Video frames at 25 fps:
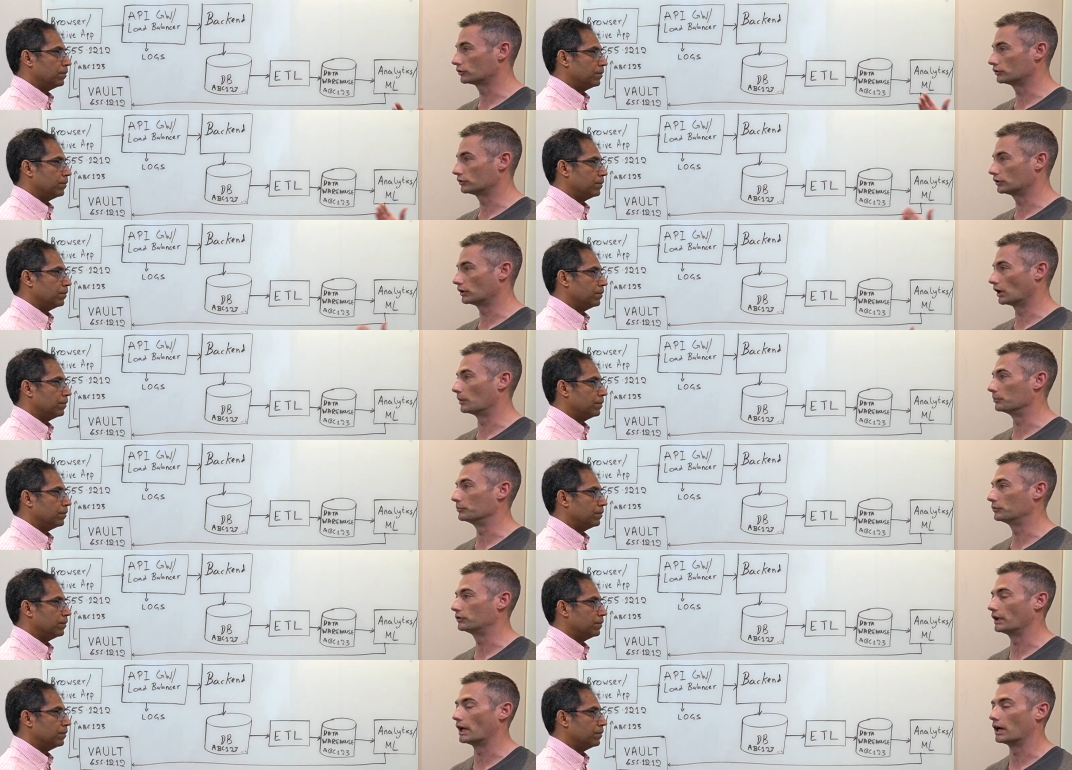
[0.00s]

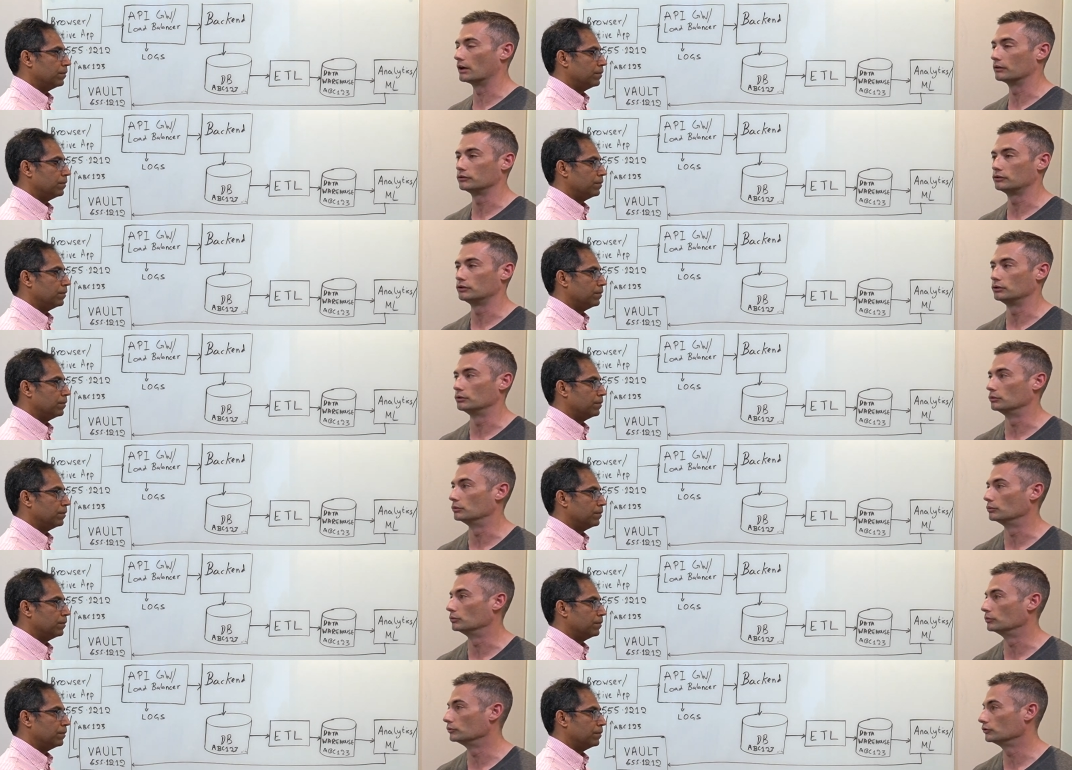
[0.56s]
Speaker 1: comes down
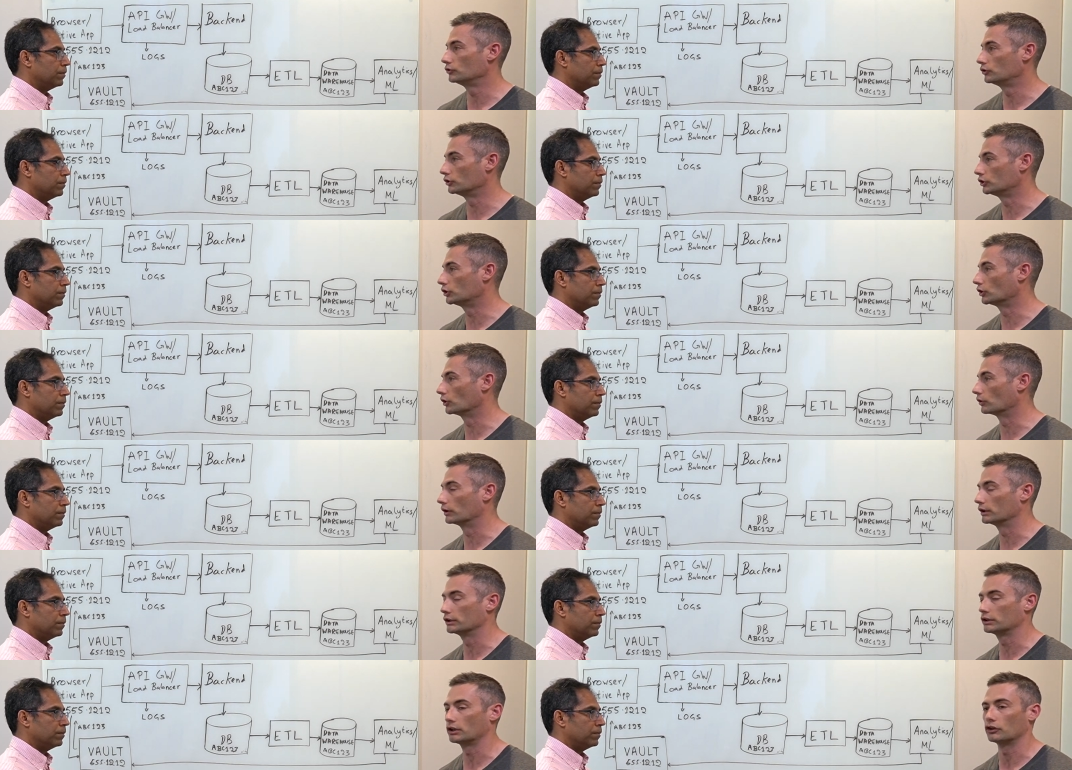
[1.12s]
to
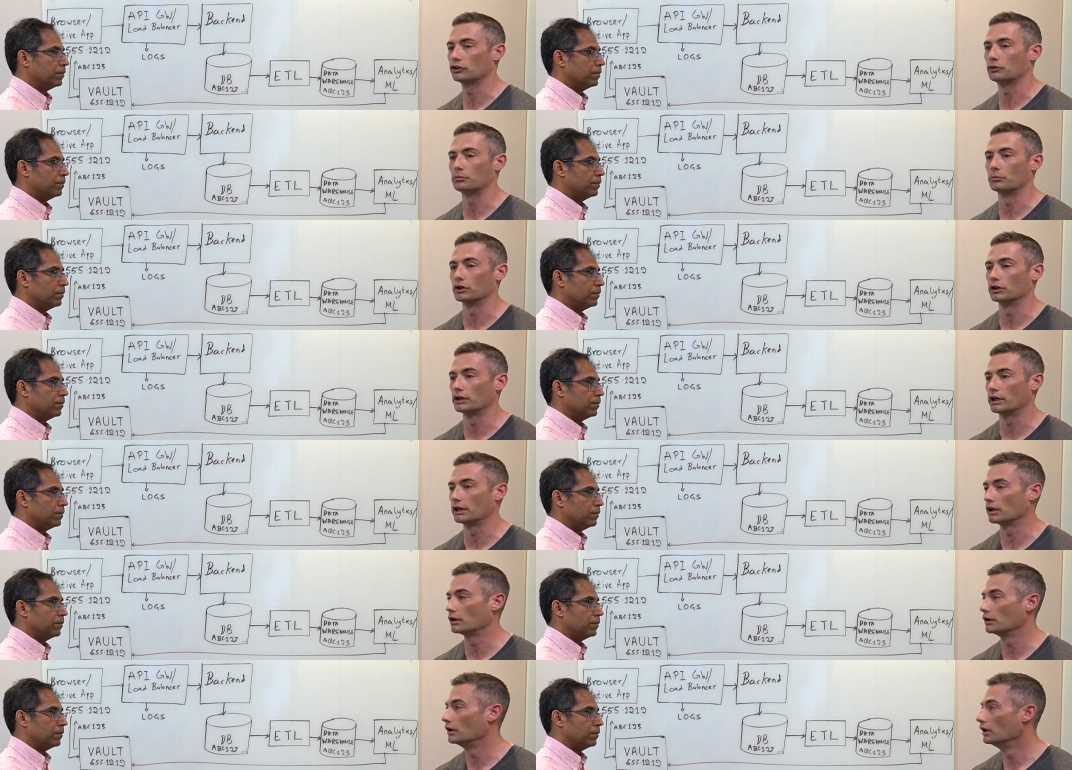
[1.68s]
securing customer
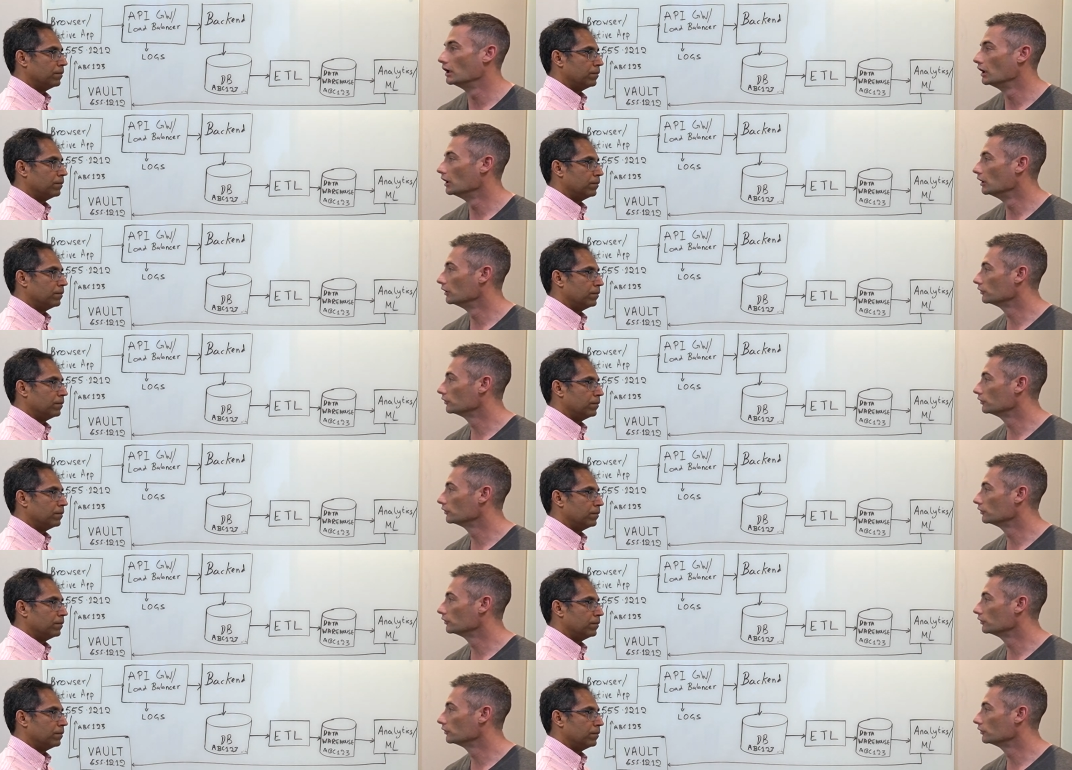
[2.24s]
data.